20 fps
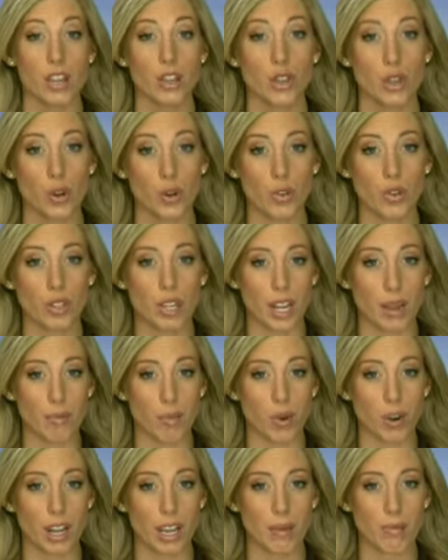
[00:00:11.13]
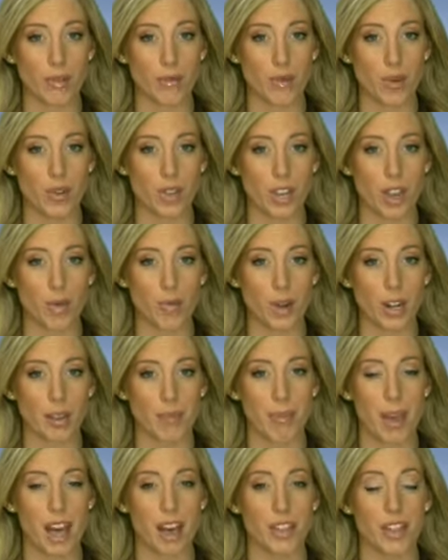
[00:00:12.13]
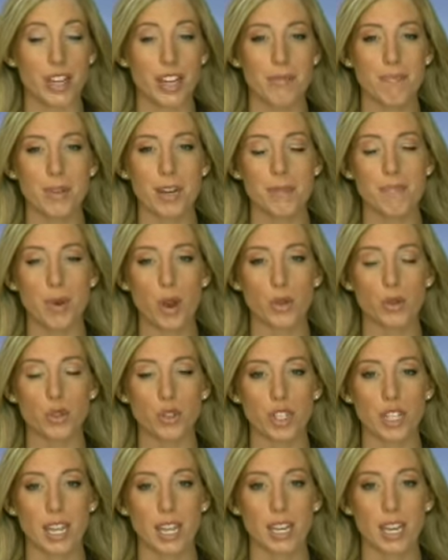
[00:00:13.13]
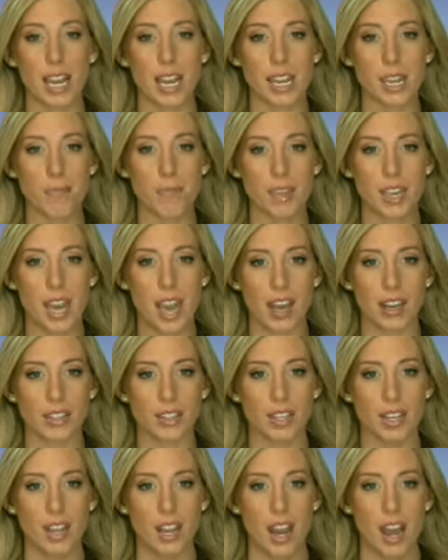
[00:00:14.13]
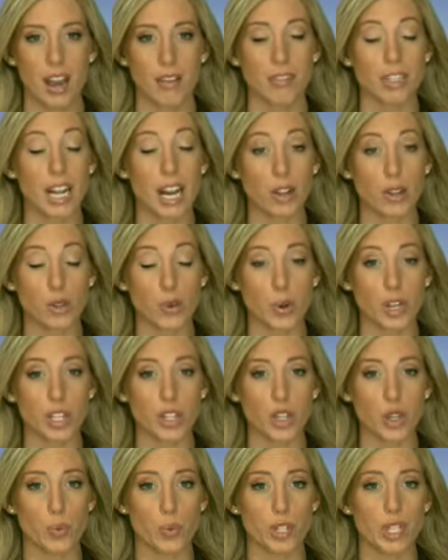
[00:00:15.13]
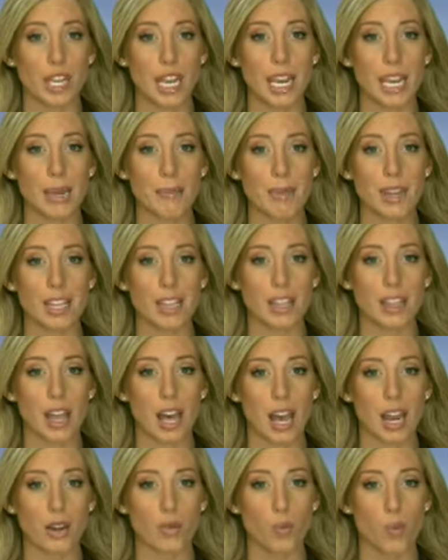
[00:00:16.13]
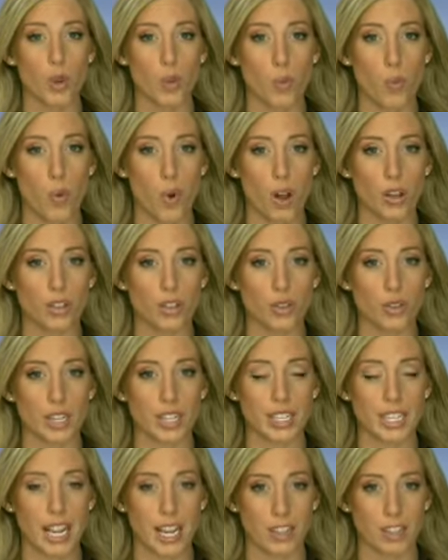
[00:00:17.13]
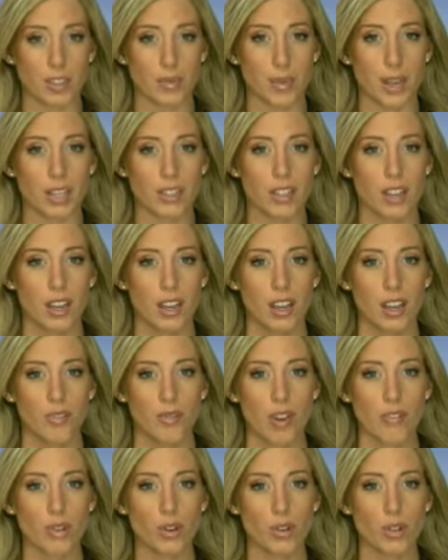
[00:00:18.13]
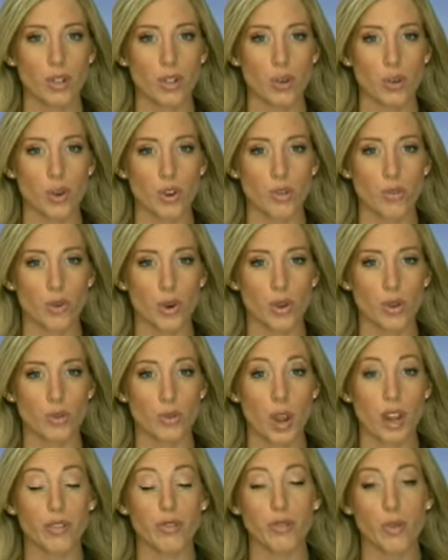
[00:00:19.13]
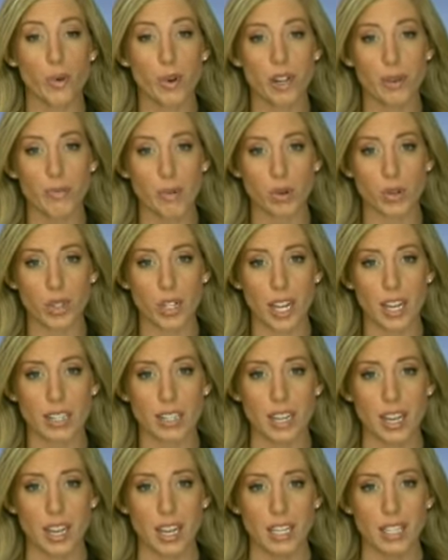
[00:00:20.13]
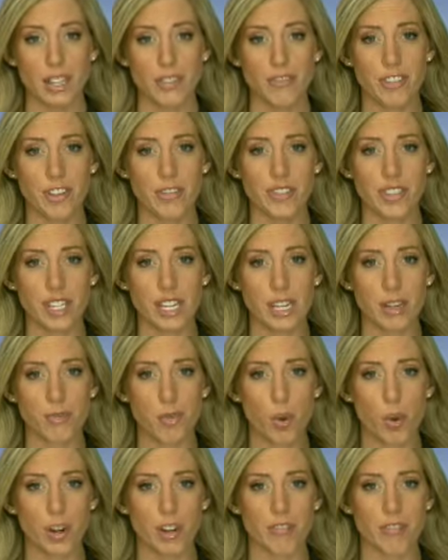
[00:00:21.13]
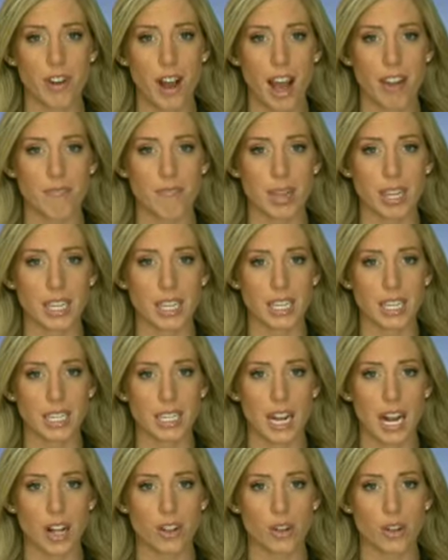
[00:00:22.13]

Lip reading: Thursday morning before the opening bell. The company posts an EPS of $1.22, which came in line with Wall Street's estimates. Revenues in the quarter rose by 40% to $15.5 billion,